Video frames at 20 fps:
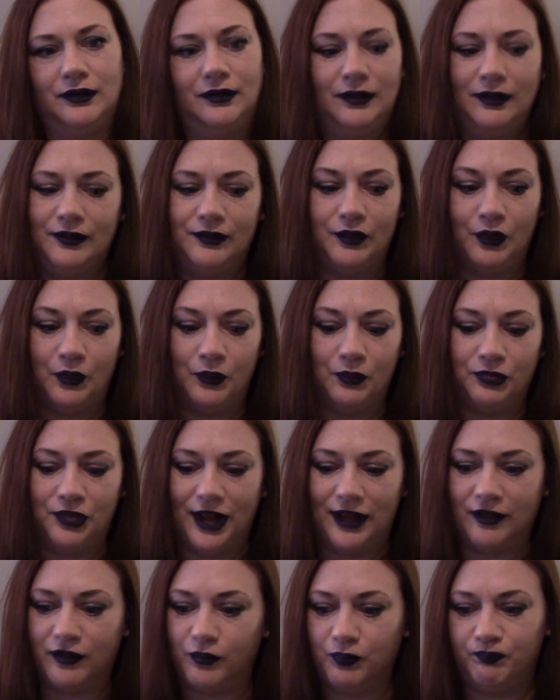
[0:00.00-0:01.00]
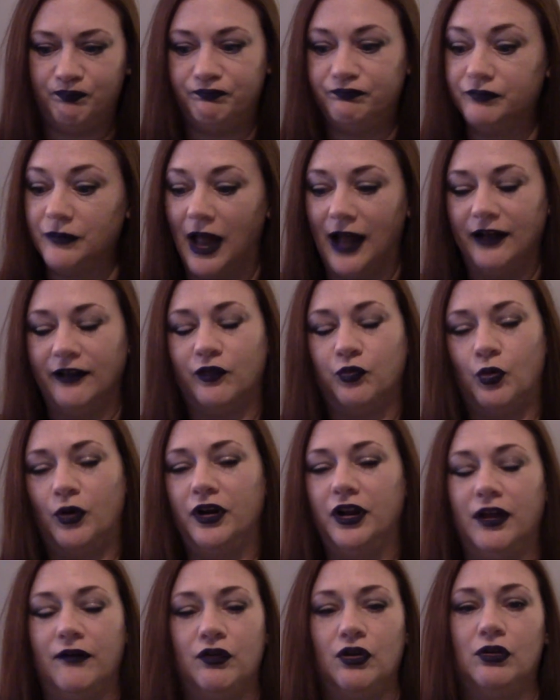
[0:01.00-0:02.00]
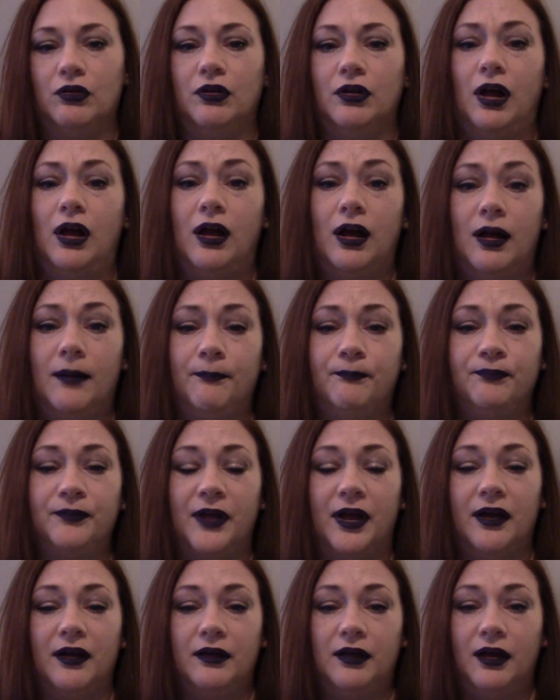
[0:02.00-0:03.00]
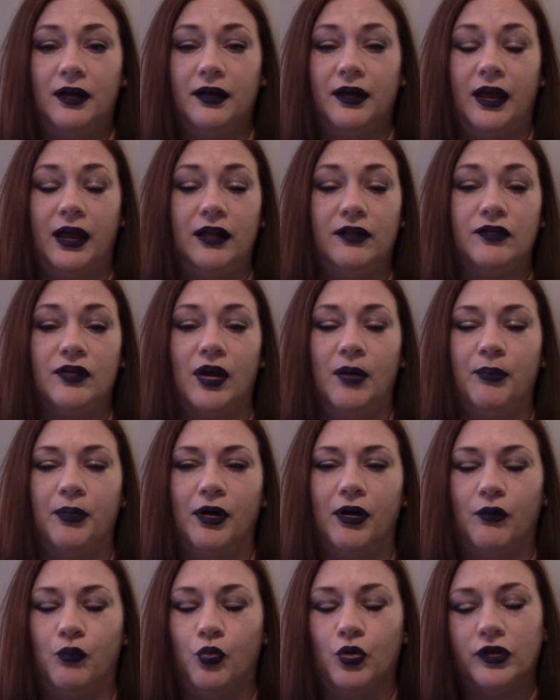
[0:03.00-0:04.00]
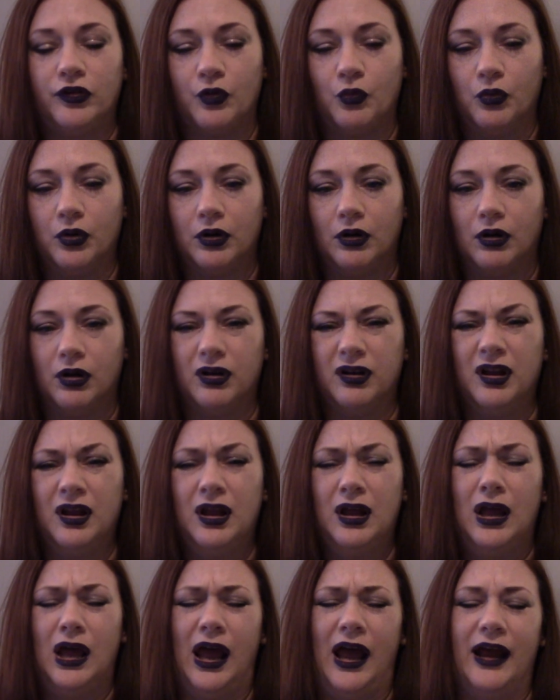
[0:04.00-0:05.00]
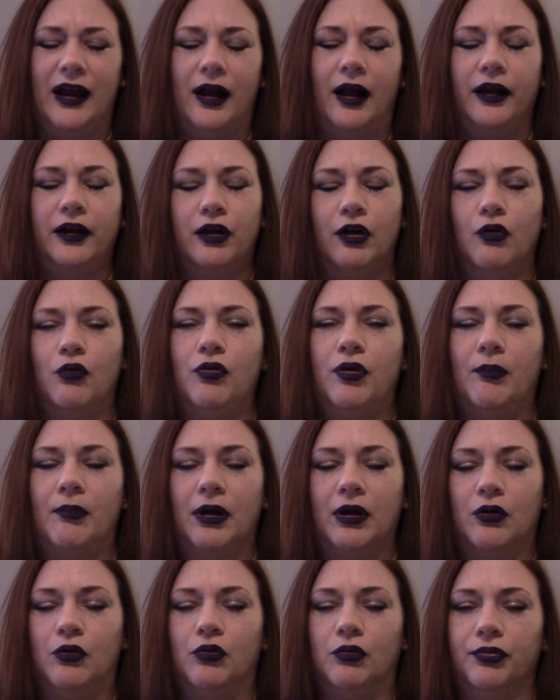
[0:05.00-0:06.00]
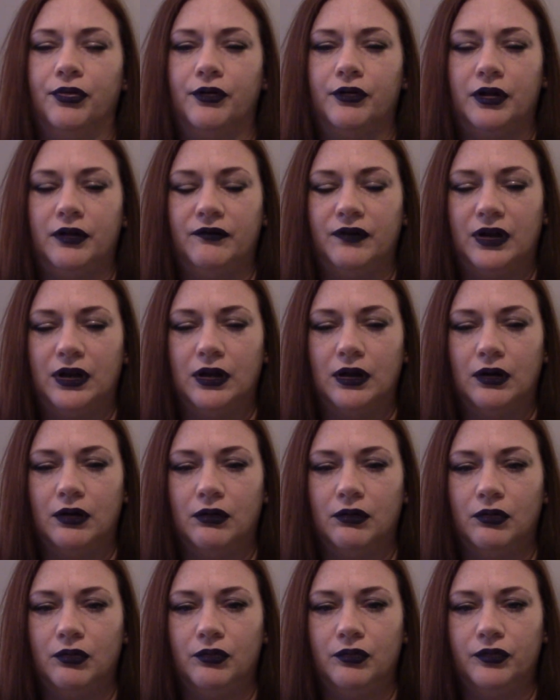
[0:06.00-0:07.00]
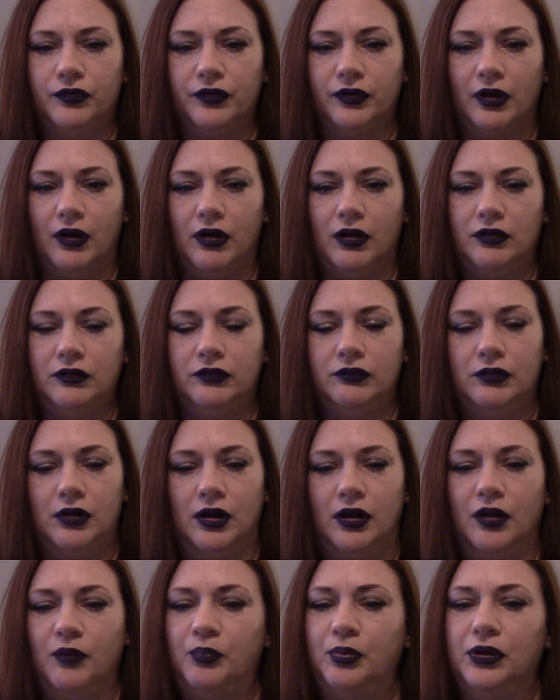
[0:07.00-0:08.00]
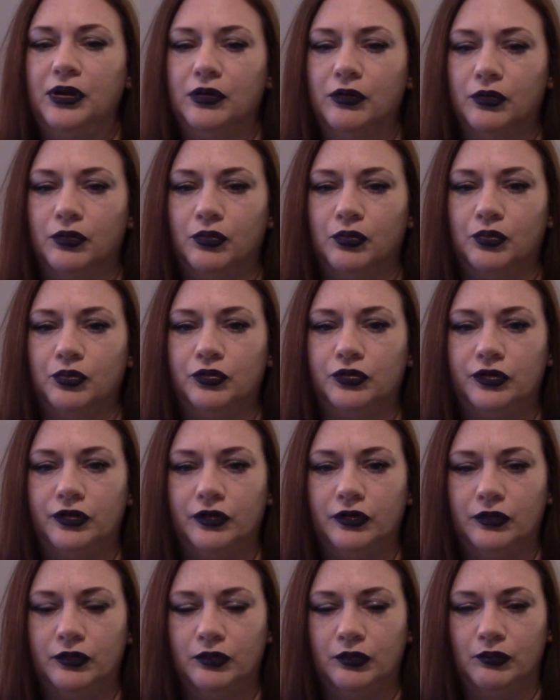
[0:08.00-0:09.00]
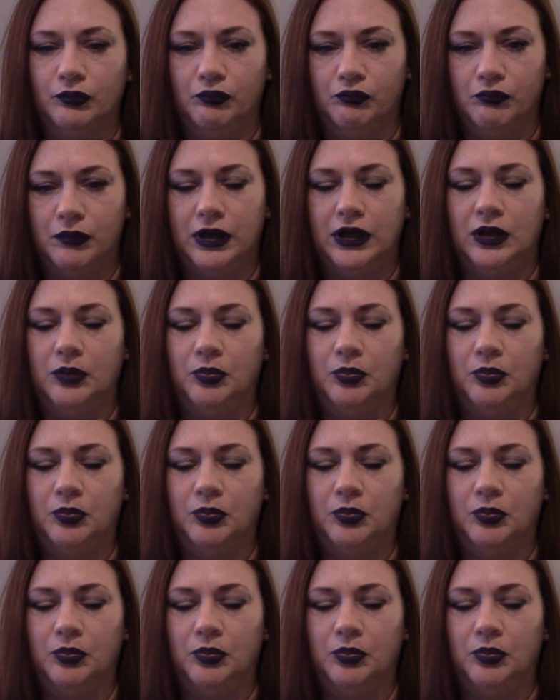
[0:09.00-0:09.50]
So that's I just wanted to give you um, a, a heads up of what's going on. And I know that my whole 30 videos do not appeal to many